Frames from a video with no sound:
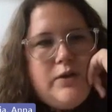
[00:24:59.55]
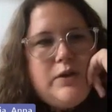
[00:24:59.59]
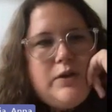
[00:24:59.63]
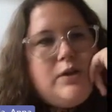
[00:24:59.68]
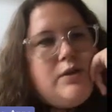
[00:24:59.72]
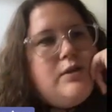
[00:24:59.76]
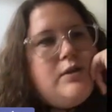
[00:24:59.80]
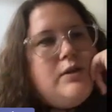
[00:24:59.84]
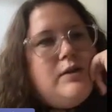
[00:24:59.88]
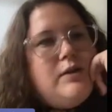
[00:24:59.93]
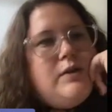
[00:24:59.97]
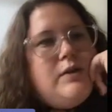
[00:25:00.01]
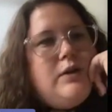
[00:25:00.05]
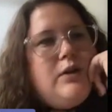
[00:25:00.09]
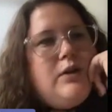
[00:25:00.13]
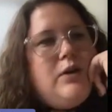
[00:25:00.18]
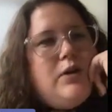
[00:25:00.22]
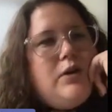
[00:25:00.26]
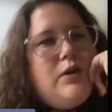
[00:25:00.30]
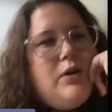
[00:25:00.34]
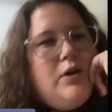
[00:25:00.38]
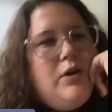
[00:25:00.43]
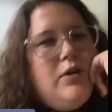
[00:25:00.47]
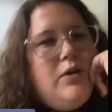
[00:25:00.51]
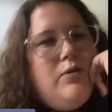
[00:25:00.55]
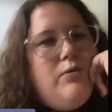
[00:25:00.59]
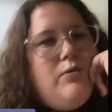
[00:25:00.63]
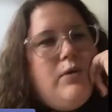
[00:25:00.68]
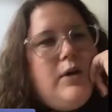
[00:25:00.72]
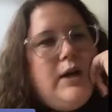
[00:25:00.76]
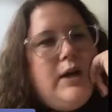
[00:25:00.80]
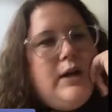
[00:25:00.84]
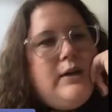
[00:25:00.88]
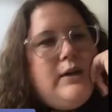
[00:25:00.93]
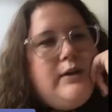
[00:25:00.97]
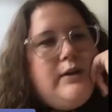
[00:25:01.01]
So this is a good
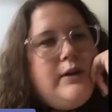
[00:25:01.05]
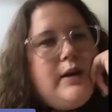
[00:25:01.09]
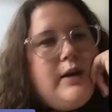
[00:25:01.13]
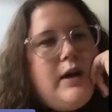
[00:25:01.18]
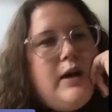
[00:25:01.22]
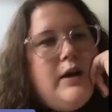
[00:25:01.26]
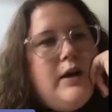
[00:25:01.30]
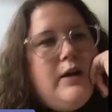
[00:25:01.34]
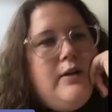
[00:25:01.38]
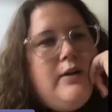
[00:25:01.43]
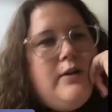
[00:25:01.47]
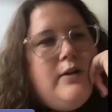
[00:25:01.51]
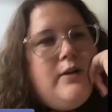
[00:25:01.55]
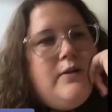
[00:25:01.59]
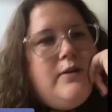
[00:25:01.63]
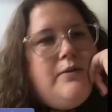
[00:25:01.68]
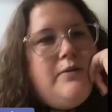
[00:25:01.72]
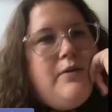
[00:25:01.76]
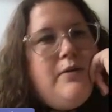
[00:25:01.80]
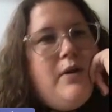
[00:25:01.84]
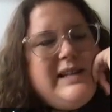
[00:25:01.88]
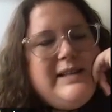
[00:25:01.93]
way to kind of